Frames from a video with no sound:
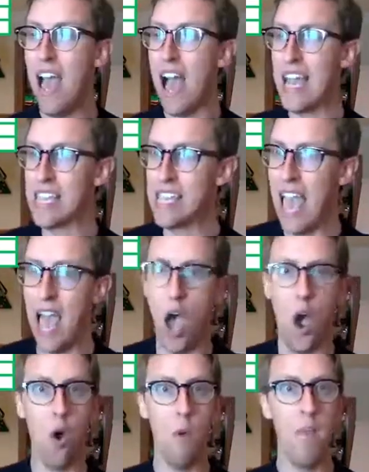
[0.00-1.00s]
I get
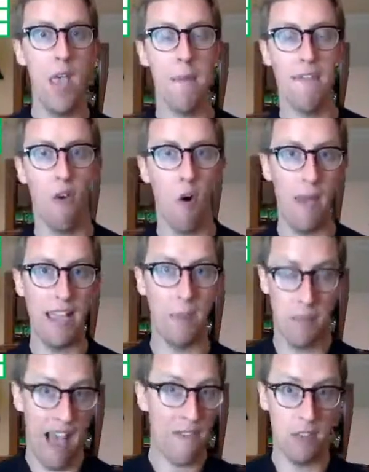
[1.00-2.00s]
home
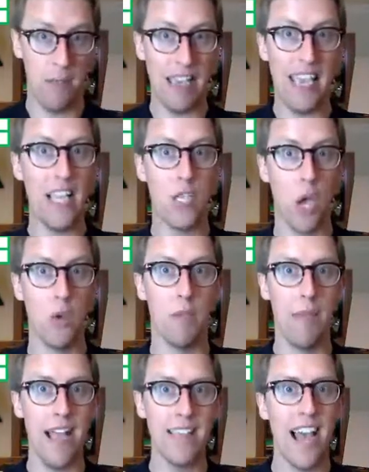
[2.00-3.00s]
after my kids go to
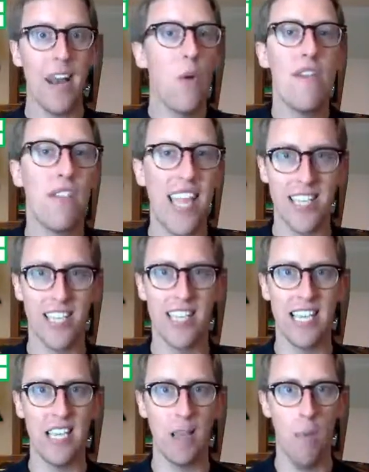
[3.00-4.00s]
bed. I don't even get to
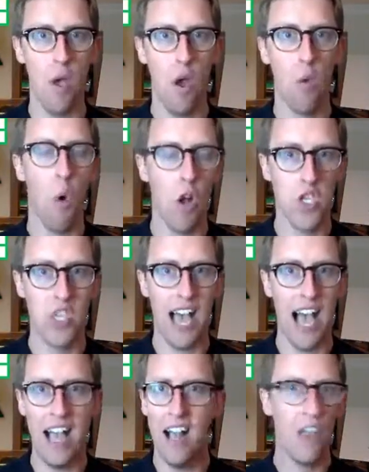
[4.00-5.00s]
see them. What's that?